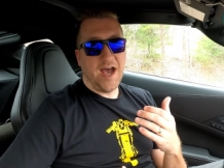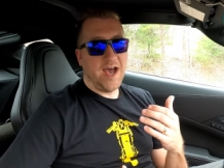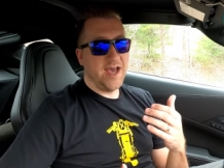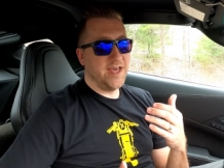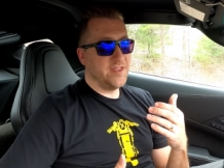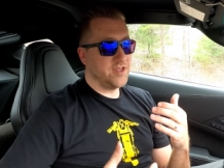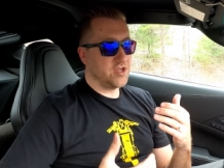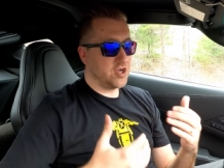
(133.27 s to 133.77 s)

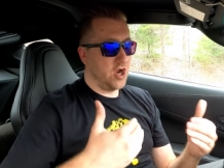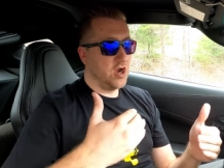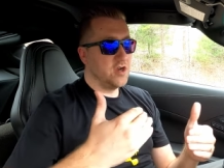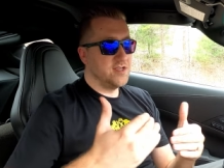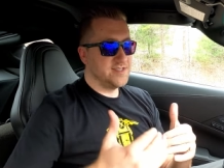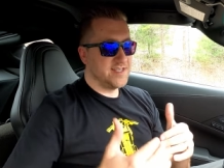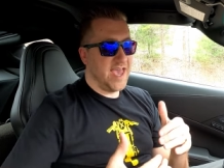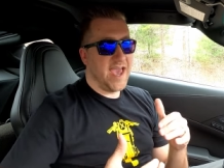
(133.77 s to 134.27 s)
uh, the
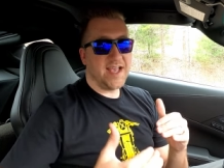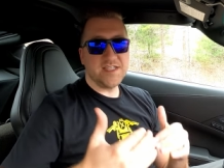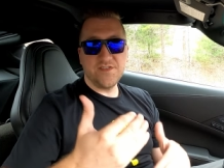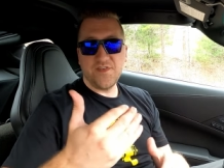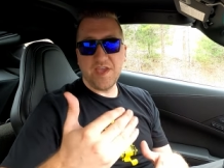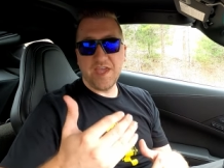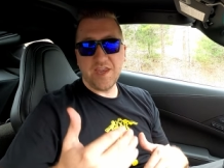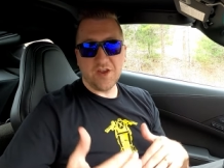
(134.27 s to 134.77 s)
car is
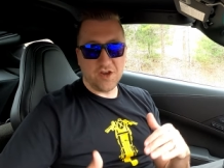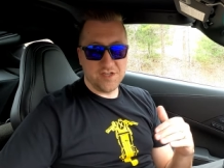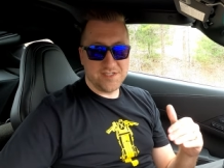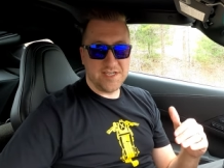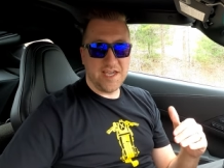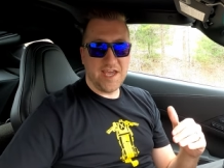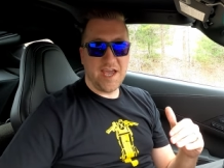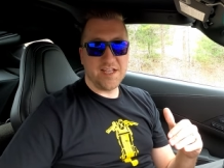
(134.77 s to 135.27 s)
activating or
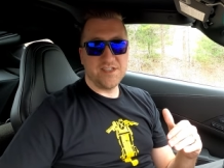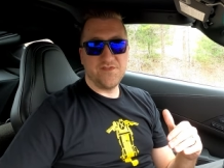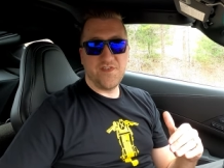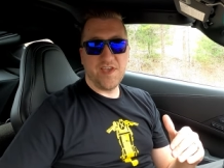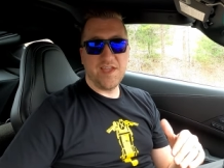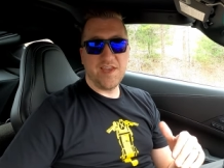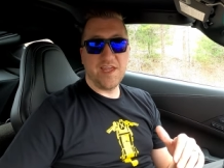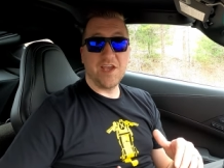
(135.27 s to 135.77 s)

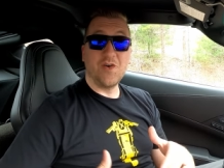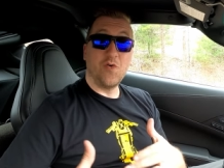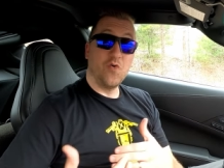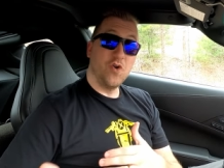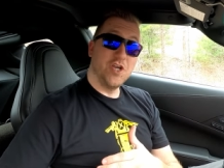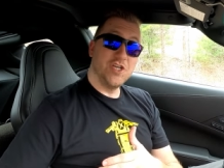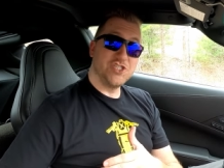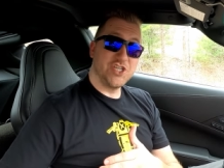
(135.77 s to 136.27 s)
deactivating
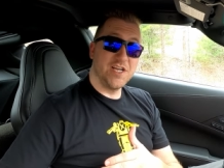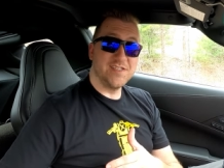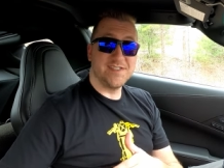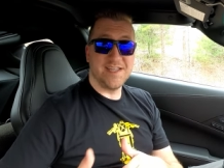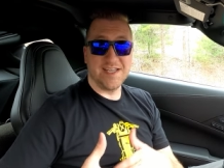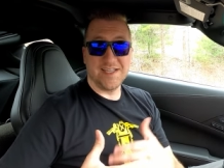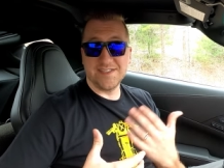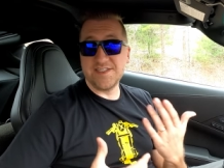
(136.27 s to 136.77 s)
or
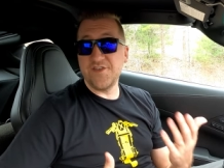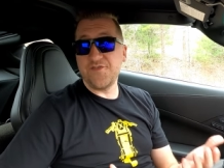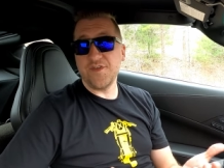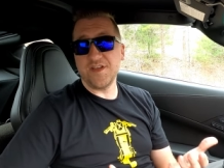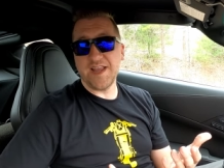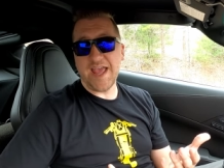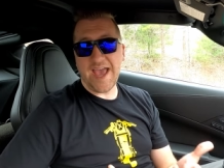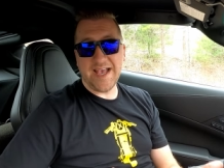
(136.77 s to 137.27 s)
adjusting
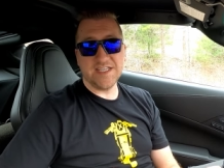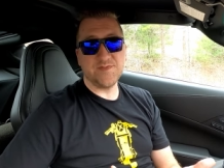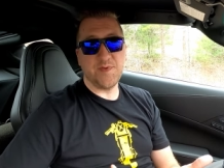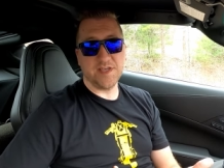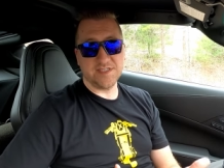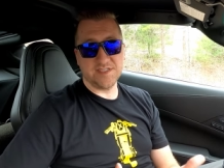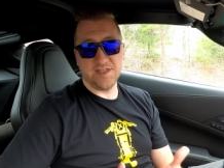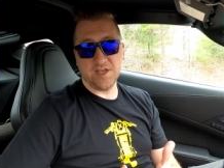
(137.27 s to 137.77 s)
different
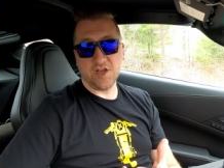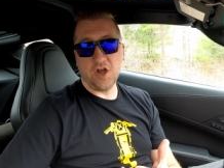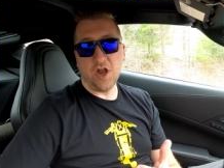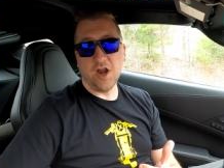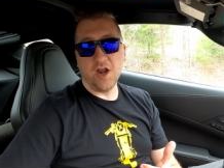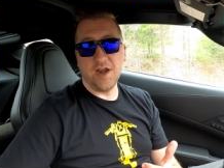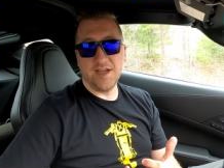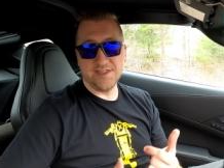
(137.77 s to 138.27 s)
aspects of the
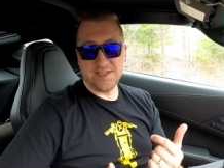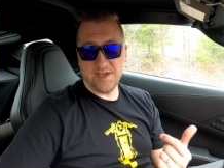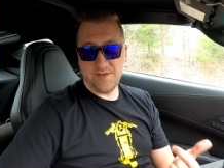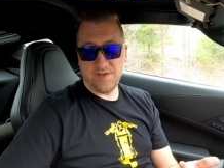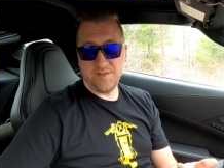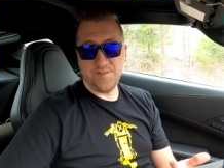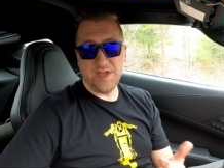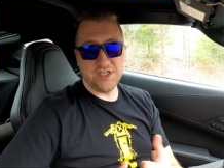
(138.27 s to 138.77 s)
car as I
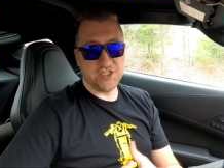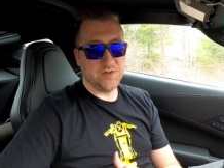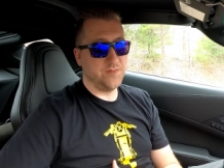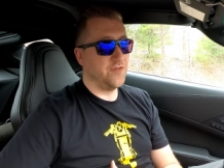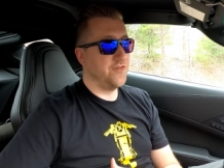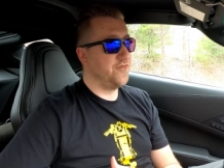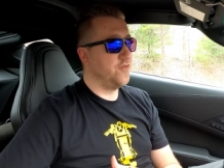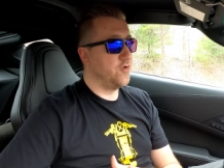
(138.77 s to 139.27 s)
had
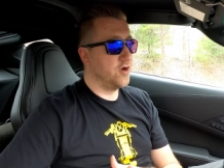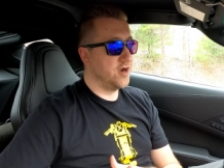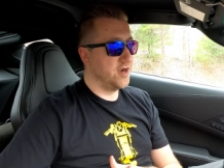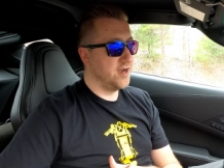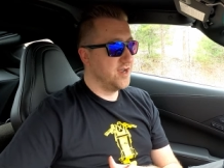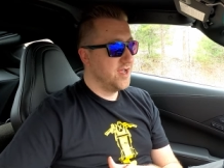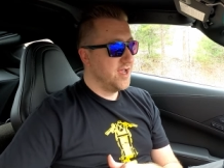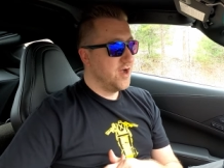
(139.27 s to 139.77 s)
mentioned
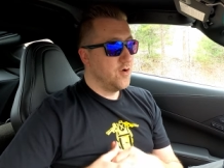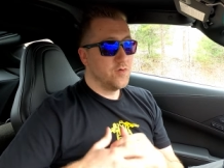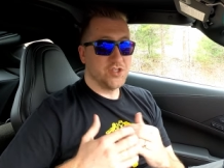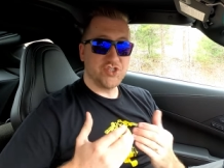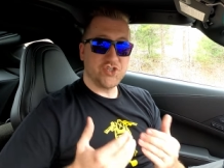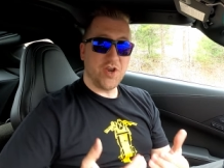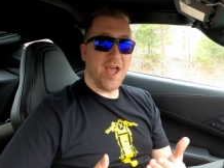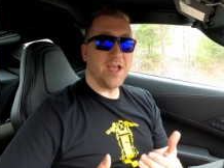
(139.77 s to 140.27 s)
before.
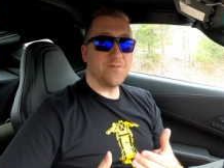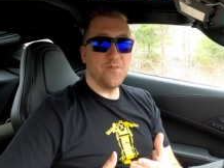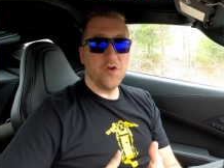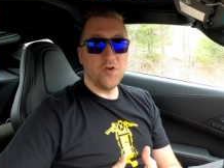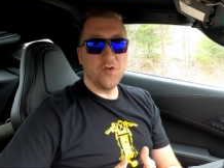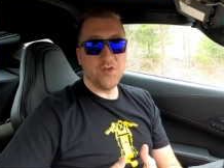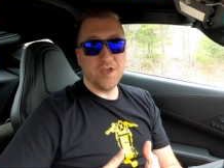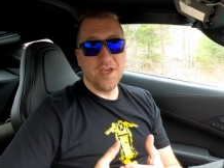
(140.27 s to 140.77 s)
With track
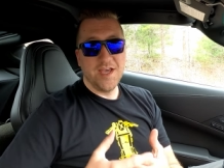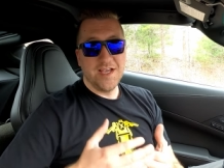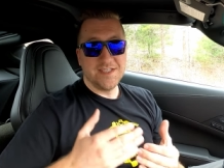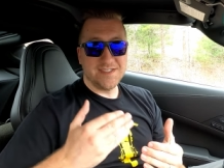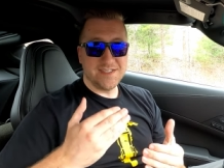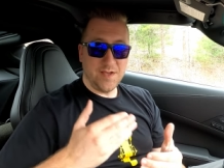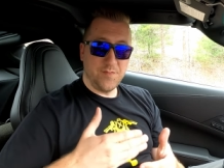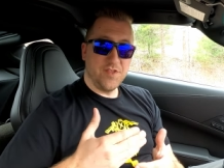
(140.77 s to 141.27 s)
mode,
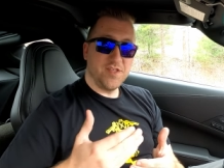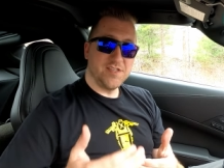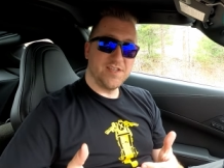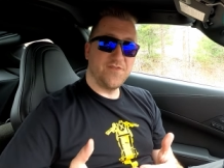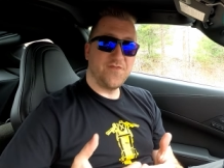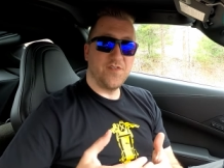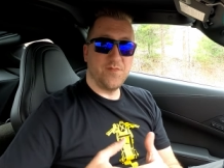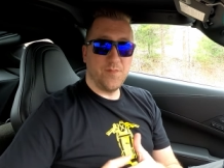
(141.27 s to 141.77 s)
some of the
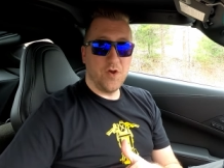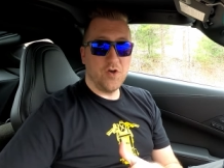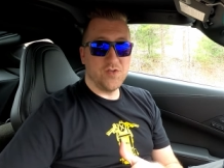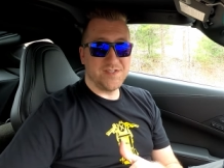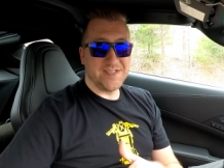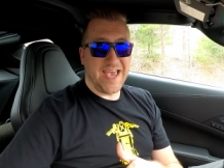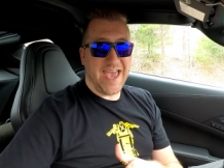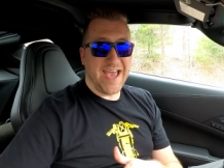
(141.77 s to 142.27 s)
different
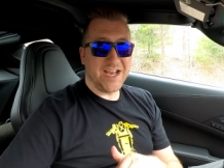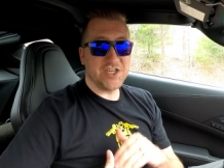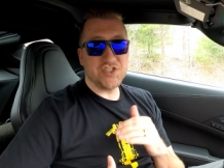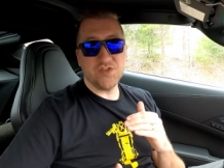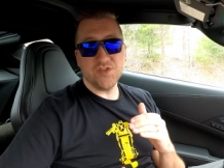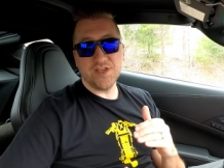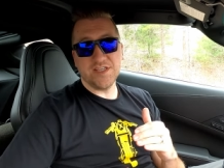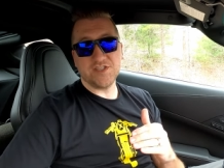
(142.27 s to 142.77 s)
modes
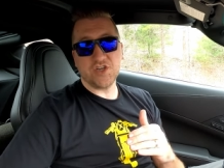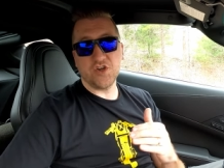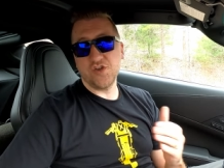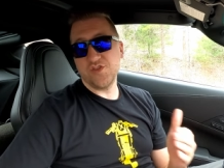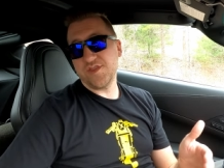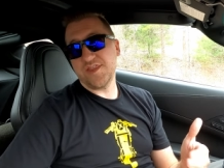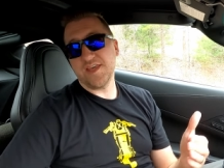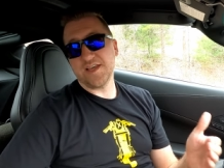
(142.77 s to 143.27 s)
actually
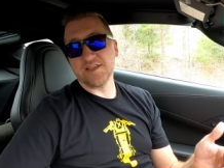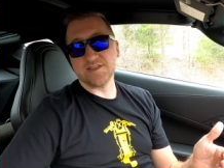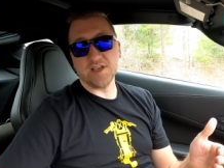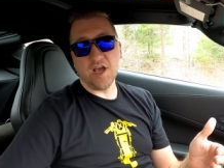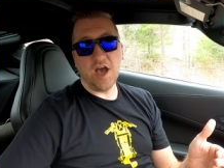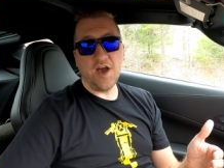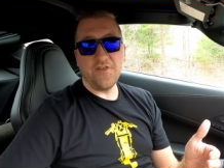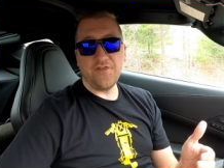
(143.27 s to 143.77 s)
turn things
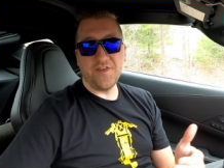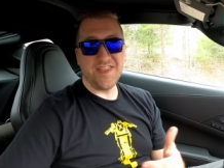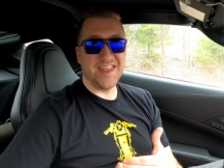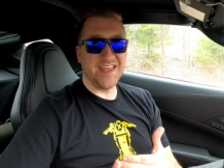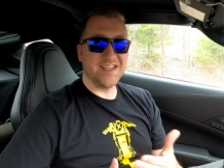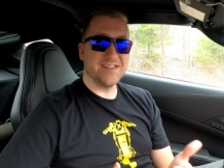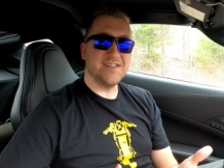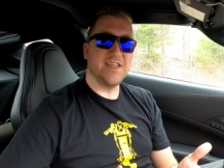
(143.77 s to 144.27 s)
off,
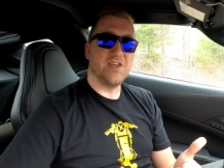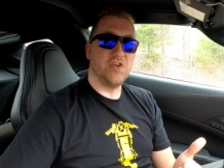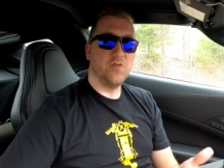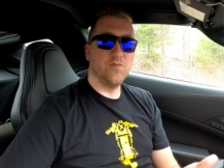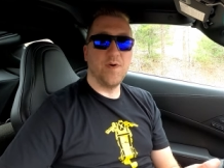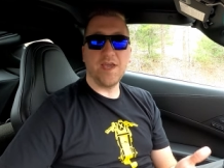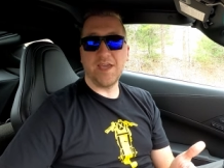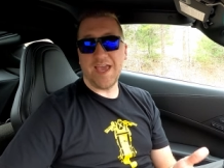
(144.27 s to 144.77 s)
things that
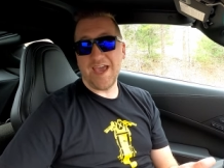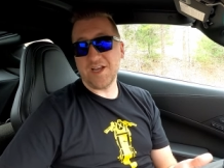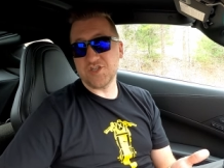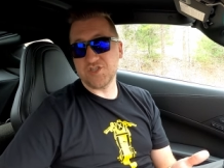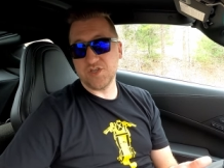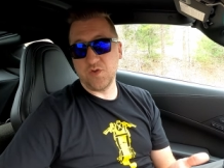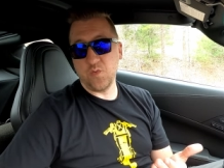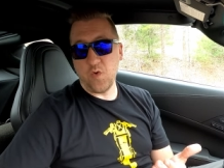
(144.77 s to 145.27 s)
you might
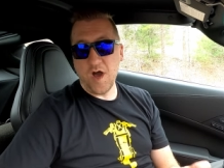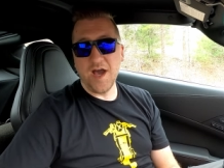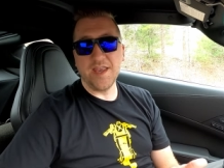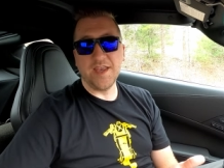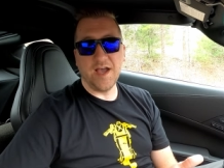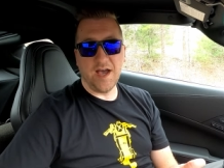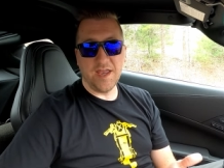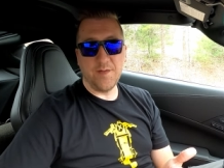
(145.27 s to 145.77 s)
actually
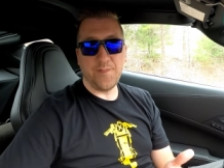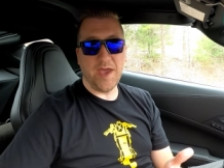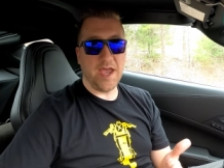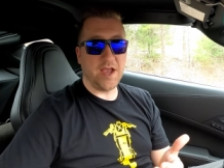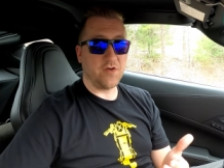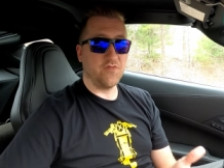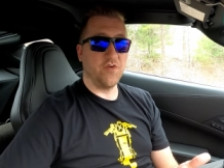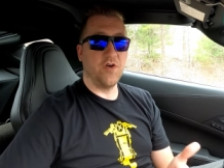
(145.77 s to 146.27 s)
want on a
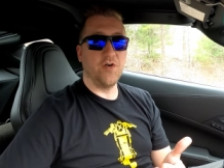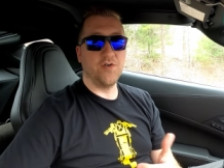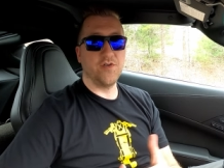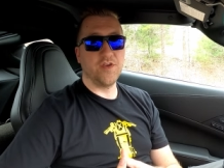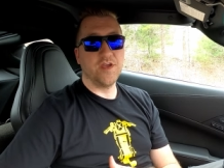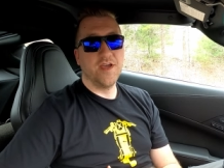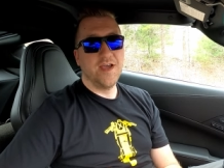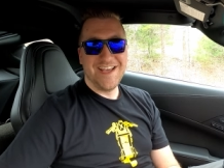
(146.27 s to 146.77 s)
back
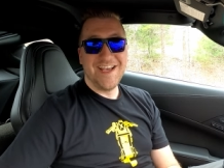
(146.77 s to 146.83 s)
road